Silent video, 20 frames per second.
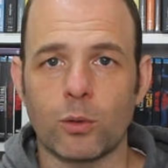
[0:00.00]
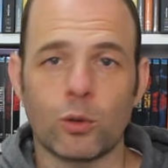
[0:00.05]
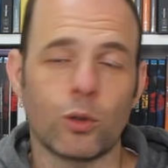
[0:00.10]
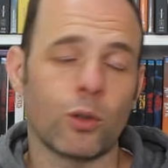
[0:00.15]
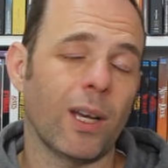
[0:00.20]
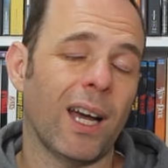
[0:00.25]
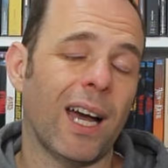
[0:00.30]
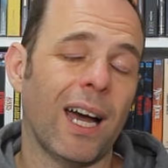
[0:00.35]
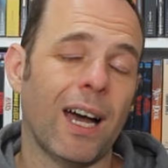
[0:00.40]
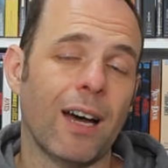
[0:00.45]
Do
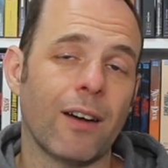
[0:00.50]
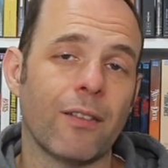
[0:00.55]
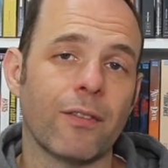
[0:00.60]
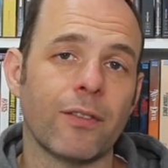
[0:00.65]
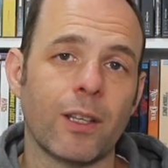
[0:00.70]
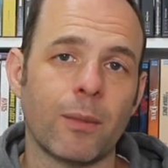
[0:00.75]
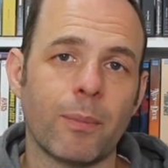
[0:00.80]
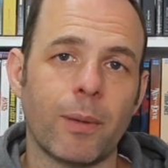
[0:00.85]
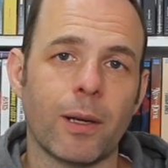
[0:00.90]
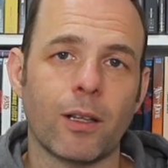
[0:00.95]
you have
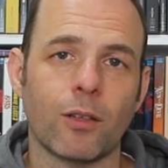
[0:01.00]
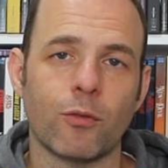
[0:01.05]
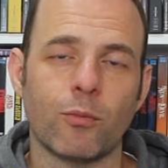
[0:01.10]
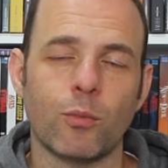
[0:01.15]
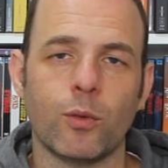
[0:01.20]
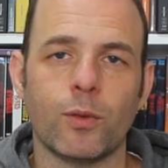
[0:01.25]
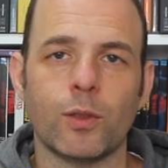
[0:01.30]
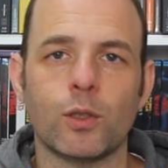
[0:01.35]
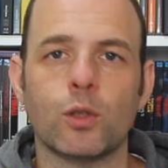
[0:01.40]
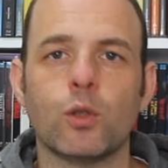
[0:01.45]
a pile of
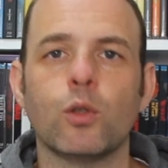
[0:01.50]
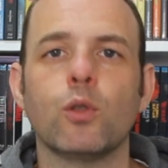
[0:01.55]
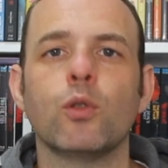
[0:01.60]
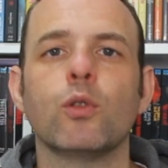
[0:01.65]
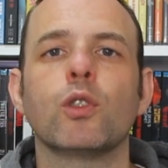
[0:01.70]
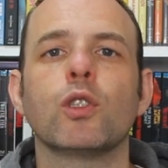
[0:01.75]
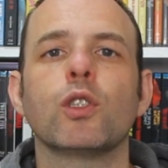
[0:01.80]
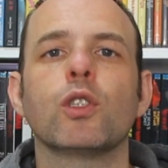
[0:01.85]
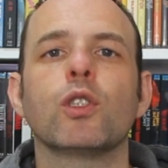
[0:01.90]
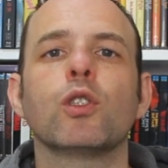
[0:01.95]
movies? Do you
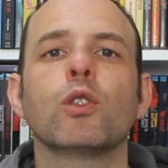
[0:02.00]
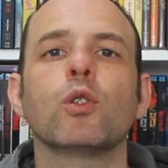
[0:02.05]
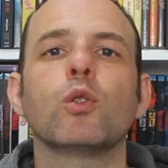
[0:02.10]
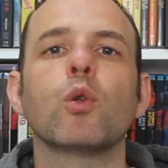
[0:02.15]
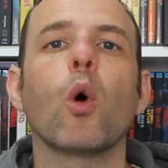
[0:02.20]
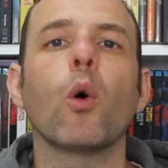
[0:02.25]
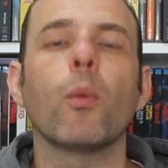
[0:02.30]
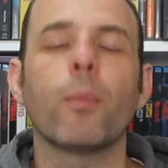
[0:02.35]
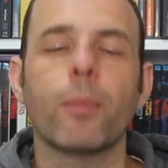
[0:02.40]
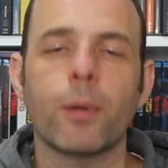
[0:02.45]
just
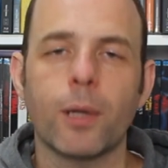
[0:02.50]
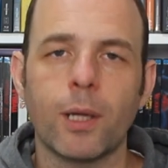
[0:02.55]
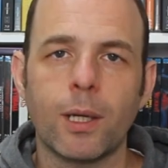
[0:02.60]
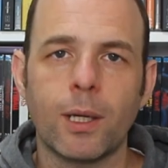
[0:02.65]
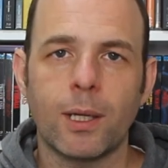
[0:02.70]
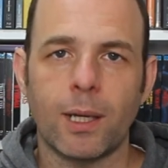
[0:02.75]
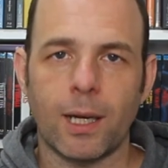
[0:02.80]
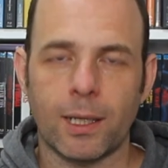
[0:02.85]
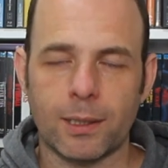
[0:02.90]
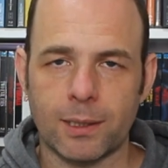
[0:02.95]
stop
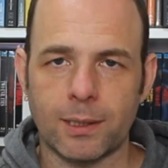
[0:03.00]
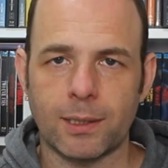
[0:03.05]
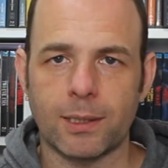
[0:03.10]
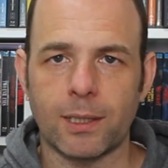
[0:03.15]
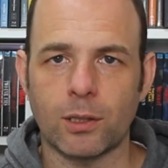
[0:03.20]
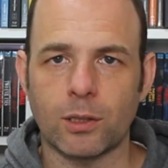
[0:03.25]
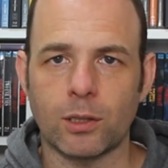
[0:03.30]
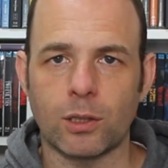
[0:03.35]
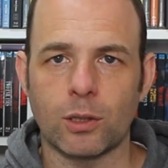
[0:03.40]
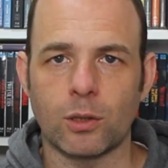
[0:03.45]
at a
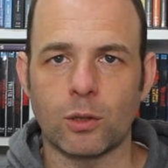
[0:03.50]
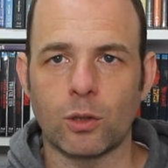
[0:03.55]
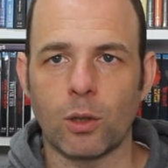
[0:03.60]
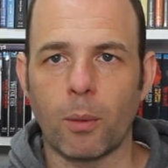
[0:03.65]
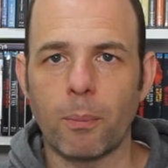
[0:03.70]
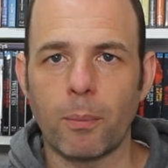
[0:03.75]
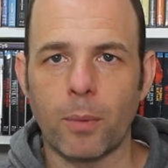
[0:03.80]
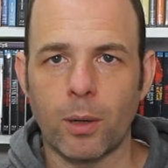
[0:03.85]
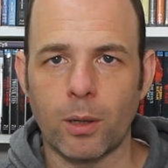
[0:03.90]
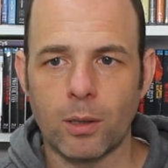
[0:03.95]
certain
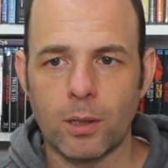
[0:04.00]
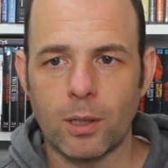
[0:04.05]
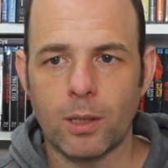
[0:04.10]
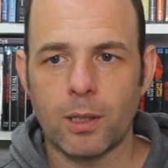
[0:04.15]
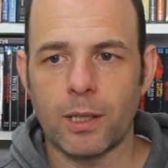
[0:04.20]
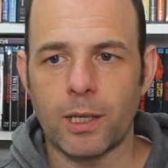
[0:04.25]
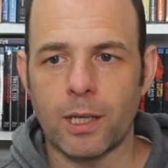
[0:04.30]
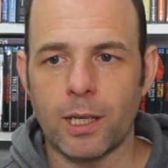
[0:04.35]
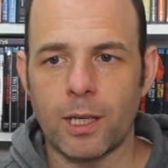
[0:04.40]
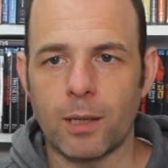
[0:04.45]
number
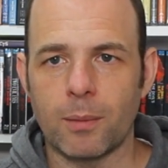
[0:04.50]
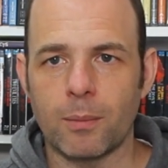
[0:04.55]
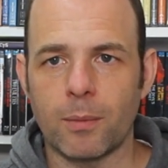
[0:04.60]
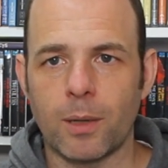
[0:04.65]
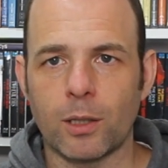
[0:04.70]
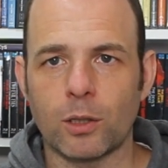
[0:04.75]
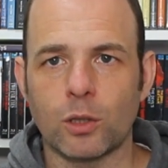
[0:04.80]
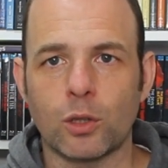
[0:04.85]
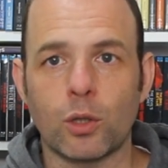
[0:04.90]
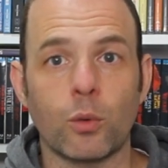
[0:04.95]
um,
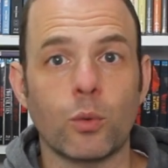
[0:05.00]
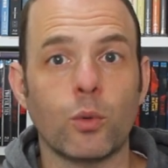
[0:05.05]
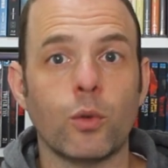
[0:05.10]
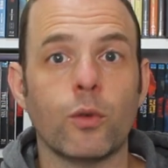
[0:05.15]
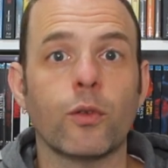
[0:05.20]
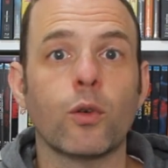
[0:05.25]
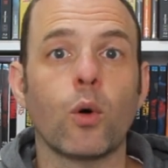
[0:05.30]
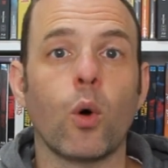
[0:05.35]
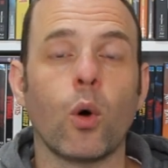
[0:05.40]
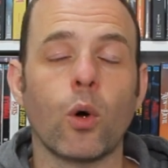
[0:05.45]
until
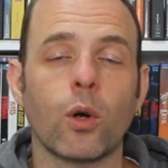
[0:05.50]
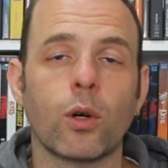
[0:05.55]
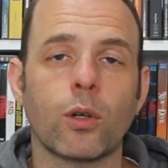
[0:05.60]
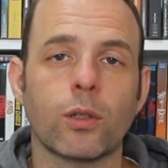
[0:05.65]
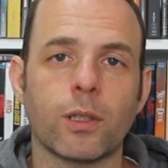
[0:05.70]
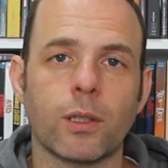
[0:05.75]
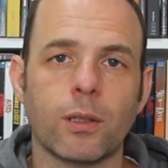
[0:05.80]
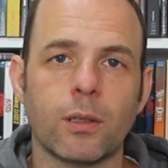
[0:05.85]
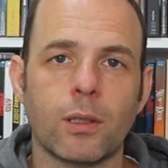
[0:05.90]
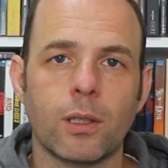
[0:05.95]
you've
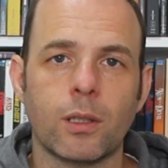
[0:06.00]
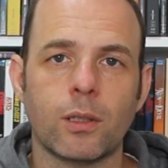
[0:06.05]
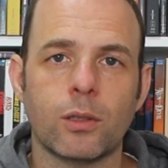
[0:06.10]
conquered it?